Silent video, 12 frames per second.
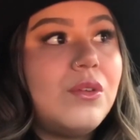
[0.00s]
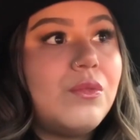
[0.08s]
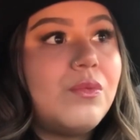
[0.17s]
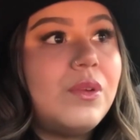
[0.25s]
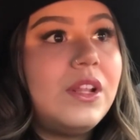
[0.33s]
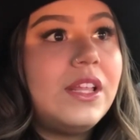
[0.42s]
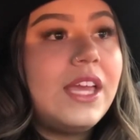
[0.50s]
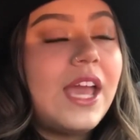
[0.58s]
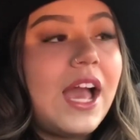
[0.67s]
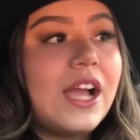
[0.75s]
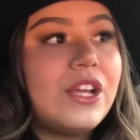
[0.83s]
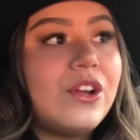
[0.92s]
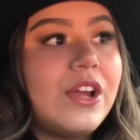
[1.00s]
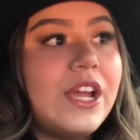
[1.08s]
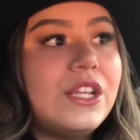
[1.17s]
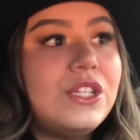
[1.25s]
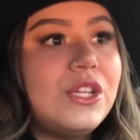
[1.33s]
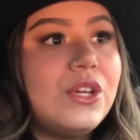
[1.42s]
really
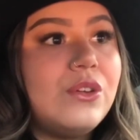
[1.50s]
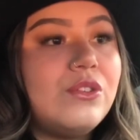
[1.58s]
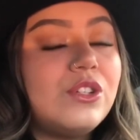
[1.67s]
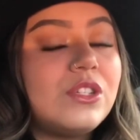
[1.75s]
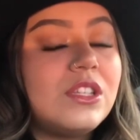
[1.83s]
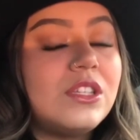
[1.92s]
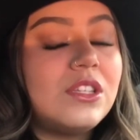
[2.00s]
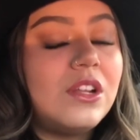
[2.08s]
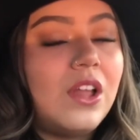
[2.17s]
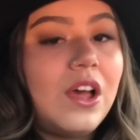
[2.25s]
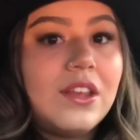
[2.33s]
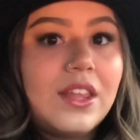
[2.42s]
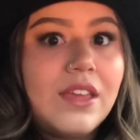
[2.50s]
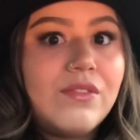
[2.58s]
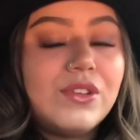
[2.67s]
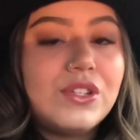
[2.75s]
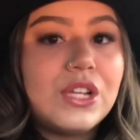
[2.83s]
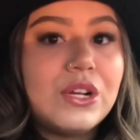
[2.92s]
accurate to just the salon
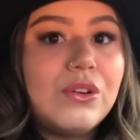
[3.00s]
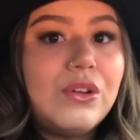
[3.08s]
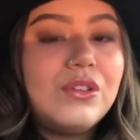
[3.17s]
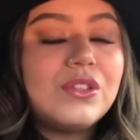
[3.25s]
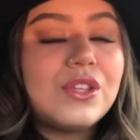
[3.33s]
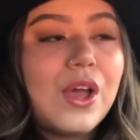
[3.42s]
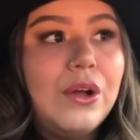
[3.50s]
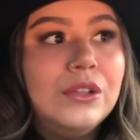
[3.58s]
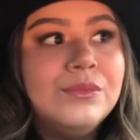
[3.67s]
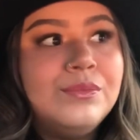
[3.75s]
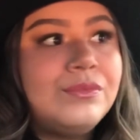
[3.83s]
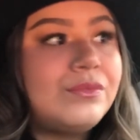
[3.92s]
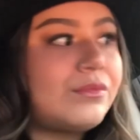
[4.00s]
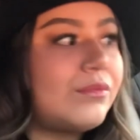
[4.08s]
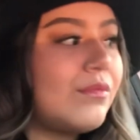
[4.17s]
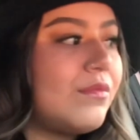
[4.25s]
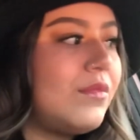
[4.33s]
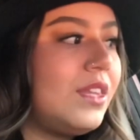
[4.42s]
life in general. So
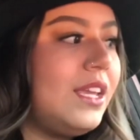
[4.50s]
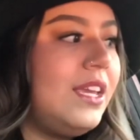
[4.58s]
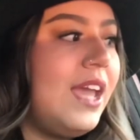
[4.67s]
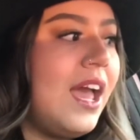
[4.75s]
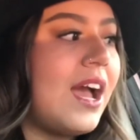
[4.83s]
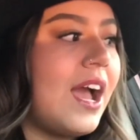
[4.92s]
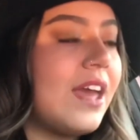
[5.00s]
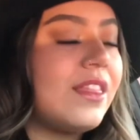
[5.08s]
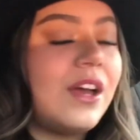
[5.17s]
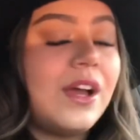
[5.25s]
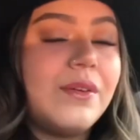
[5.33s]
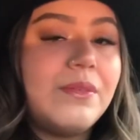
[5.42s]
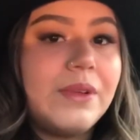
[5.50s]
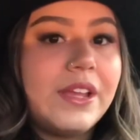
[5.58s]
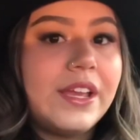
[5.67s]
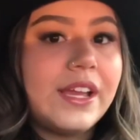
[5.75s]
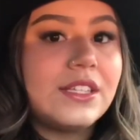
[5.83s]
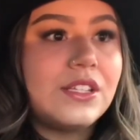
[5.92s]
yeah, I thought I would bring
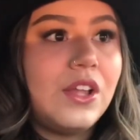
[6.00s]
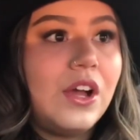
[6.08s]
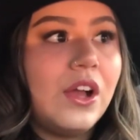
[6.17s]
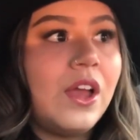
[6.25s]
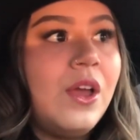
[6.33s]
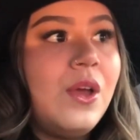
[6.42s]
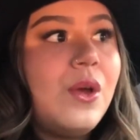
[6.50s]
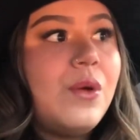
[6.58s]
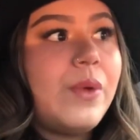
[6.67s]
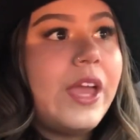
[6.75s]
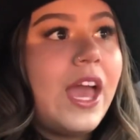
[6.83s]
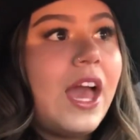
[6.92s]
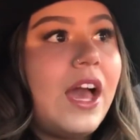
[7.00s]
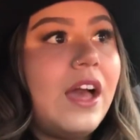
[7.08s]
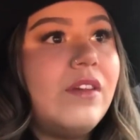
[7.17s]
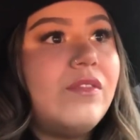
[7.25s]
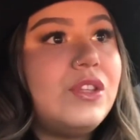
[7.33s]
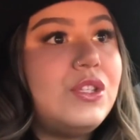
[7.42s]
you guys along. We
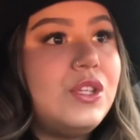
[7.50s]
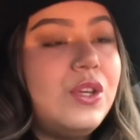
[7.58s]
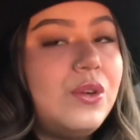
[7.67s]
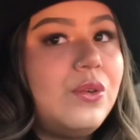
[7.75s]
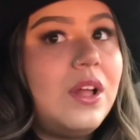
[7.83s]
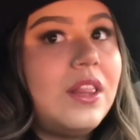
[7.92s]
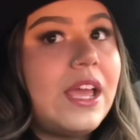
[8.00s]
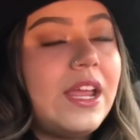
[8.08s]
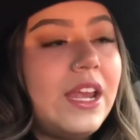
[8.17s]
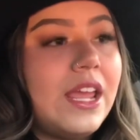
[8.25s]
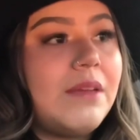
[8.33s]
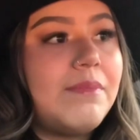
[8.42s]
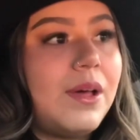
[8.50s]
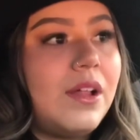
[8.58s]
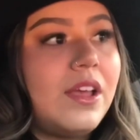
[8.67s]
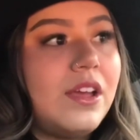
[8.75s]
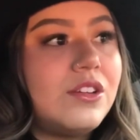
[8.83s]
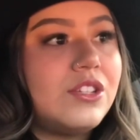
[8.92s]
have 2 lightning
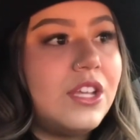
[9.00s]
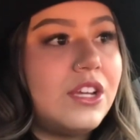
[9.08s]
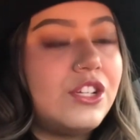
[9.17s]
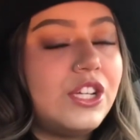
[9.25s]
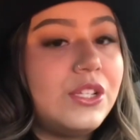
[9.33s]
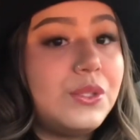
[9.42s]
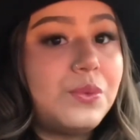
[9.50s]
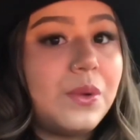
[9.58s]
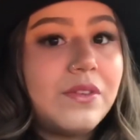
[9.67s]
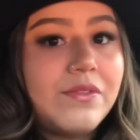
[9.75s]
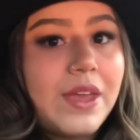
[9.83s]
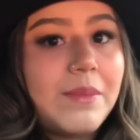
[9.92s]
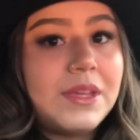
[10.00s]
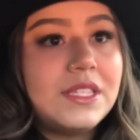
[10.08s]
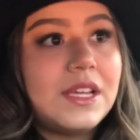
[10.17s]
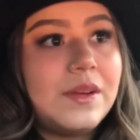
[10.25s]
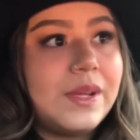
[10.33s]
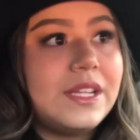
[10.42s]
balayage sessions. One of them
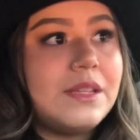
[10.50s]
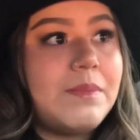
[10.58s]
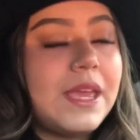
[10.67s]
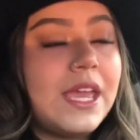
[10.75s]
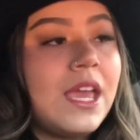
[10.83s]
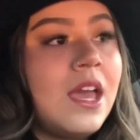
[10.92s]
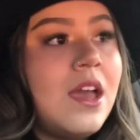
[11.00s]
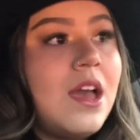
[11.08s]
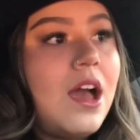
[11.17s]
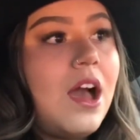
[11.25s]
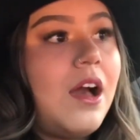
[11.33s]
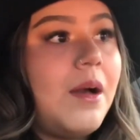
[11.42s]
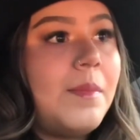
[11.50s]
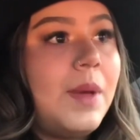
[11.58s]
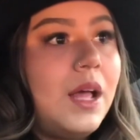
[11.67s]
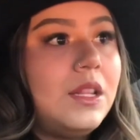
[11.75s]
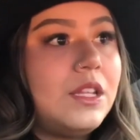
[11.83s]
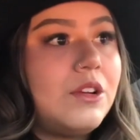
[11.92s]
is going to be
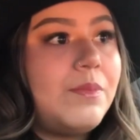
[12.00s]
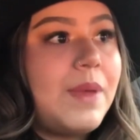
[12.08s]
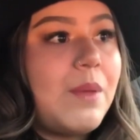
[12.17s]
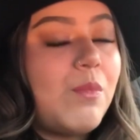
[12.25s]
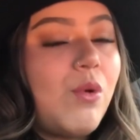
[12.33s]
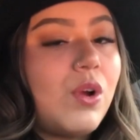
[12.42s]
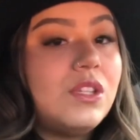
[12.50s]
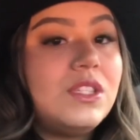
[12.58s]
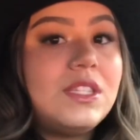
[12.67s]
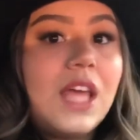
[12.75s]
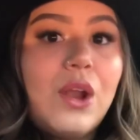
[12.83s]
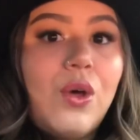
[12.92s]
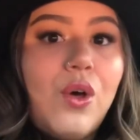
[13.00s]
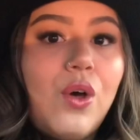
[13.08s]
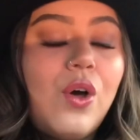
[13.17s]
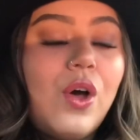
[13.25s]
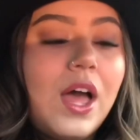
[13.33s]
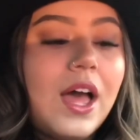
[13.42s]
a little bit more
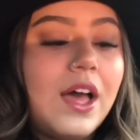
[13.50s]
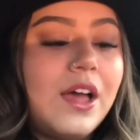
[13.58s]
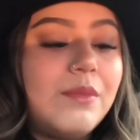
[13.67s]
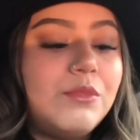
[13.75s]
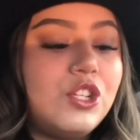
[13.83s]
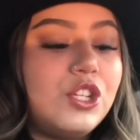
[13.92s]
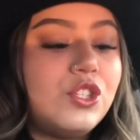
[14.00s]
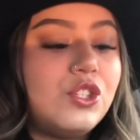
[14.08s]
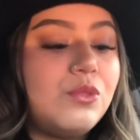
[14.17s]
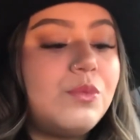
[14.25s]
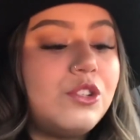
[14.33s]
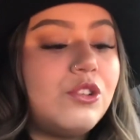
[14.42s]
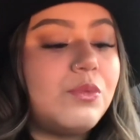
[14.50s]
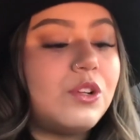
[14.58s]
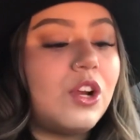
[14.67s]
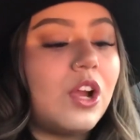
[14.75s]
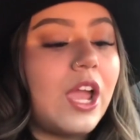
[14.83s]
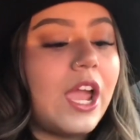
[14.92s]
subtle. She's super
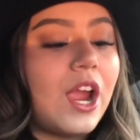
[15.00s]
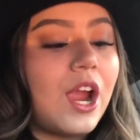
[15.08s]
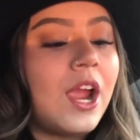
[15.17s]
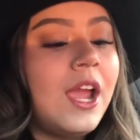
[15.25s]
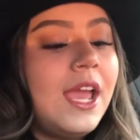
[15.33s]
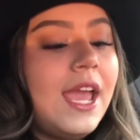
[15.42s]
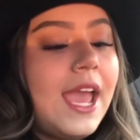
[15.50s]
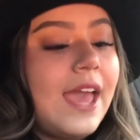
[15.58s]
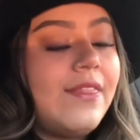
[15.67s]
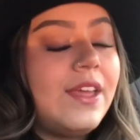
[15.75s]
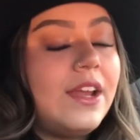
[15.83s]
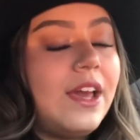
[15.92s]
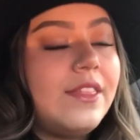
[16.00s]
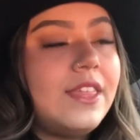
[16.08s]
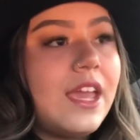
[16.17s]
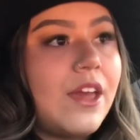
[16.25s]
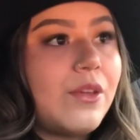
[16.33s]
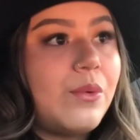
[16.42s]
dark hair, and then
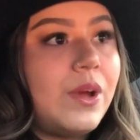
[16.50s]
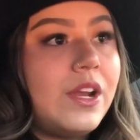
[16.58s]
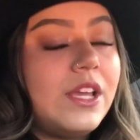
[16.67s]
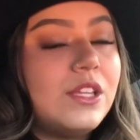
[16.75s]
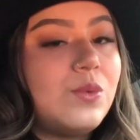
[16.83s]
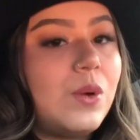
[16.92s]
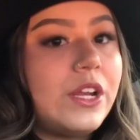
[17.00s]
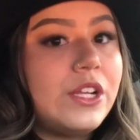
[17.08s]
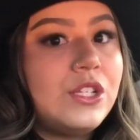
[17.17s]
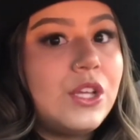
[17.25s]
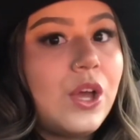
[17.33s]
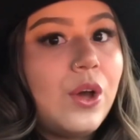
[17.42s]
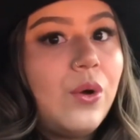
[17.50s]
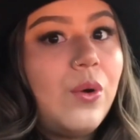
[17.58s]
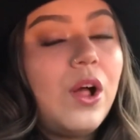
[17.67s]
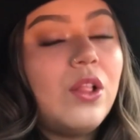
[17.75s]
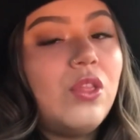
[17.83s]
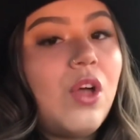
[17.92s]
the other one is wanting to
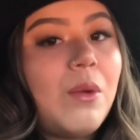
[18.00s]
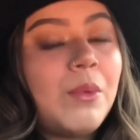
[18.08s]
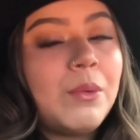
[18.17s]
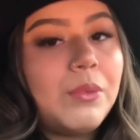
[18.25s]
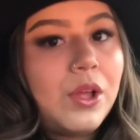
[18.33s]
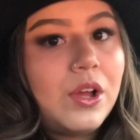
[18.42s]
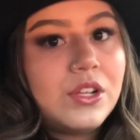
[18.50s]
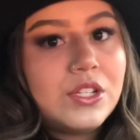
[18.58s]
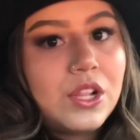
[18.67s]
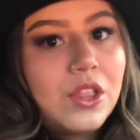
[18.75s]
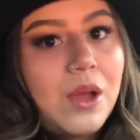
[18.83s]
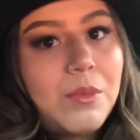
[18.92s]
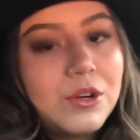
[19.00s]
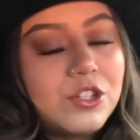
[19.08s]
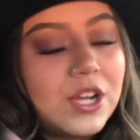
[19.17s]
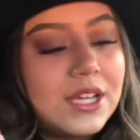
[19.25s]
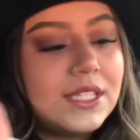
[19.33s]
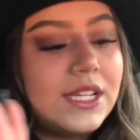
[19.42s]
go a lot more blonde, a lot more
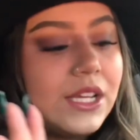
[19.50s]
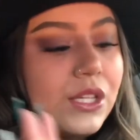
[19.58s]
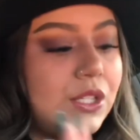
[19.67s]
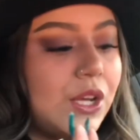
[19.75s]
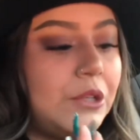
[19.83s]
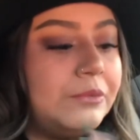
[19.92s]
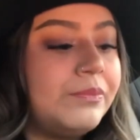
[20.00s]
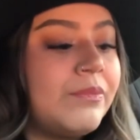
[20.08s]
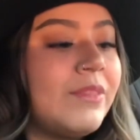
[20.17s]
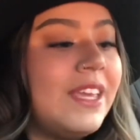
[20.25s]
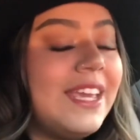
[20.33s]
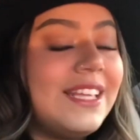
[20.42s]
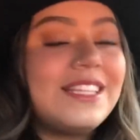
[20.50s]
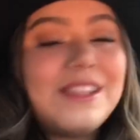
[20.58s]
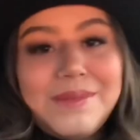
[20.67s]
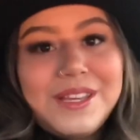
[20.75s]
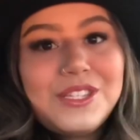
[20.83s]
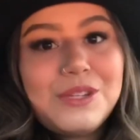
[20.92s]
drastic. So it's
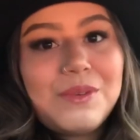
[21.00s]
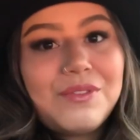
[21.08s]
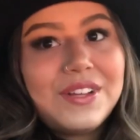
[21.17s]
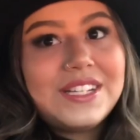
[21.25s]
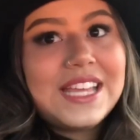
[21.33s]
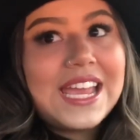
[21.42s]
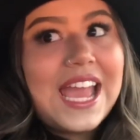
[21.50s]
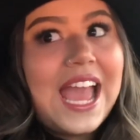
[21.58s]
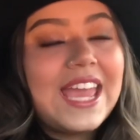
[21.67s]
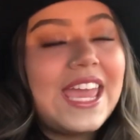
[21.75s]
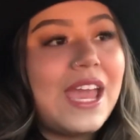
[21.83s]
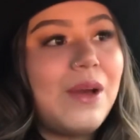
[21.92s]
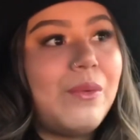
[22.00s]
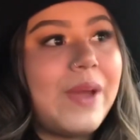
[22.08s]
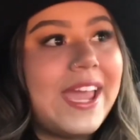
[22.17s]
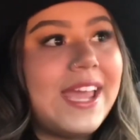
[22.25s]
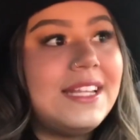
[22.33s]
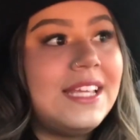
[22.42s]
gonna be a super fun day. I can't
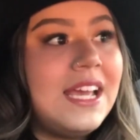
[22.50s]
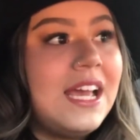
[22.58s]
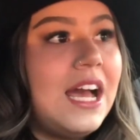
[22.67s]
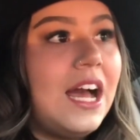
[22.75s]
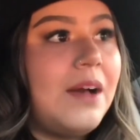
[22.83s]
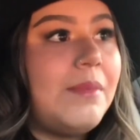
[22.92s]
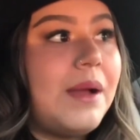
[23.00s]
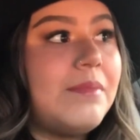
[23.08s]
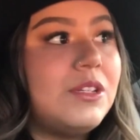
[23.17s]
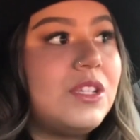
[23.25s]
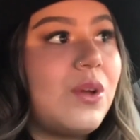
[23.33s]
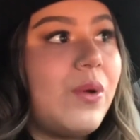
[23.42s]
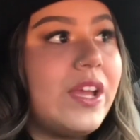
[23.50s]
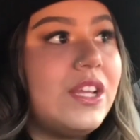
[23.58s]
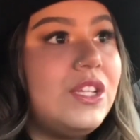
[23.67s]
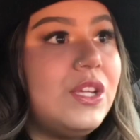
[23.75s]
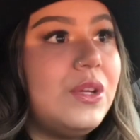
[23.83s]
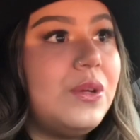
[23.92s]
wait. I'm just going
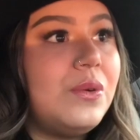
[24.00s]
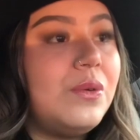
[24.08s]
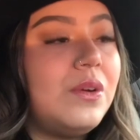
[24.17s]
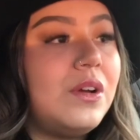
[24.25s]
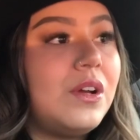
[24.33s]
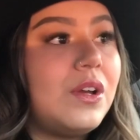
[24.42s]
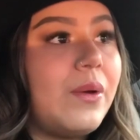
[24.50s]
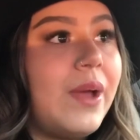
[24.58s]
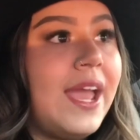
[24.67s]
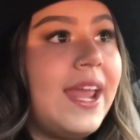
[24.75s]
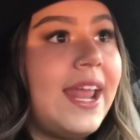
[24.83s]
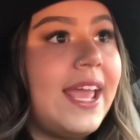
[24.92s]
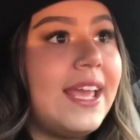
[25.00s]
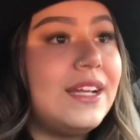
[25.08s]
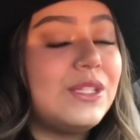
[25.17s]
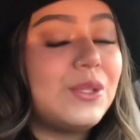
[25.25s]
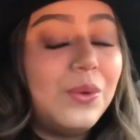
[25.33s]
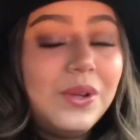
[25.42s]
to go ahead and get
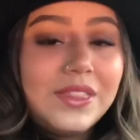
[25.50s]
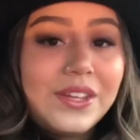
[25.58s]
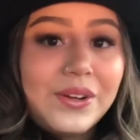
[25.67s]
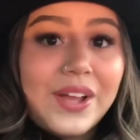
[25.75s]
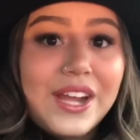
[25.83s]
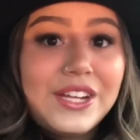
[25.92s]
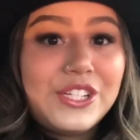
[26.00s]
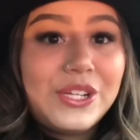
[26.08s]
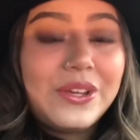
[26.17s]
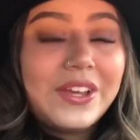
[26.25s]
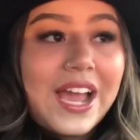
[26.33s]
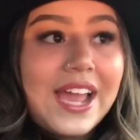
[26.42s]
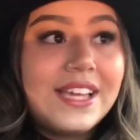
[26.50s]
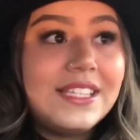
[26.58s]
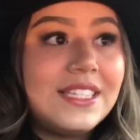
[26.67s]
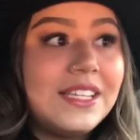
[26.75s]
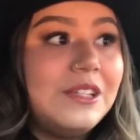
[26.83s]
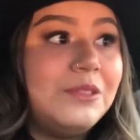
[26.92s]
to school, and then I'll kind of show you
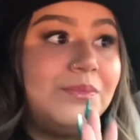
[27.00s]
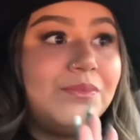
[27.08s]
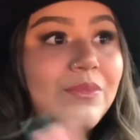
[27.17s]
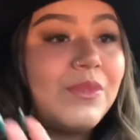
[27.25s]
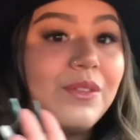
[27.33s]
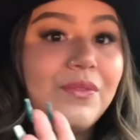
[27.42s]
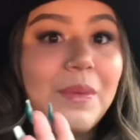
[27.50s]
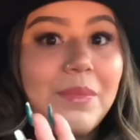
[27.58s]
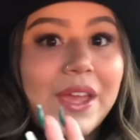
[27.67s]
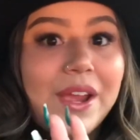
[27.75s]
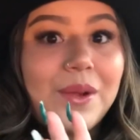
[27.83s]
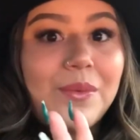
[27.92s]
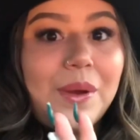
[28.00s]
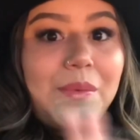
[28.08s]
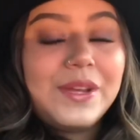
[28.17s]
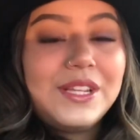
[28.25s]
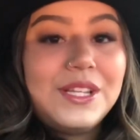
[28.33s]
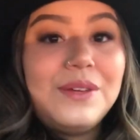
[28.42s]
guys from there what
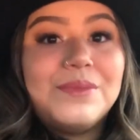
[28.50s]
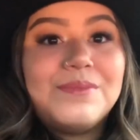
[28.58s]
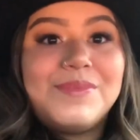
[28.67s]
we do.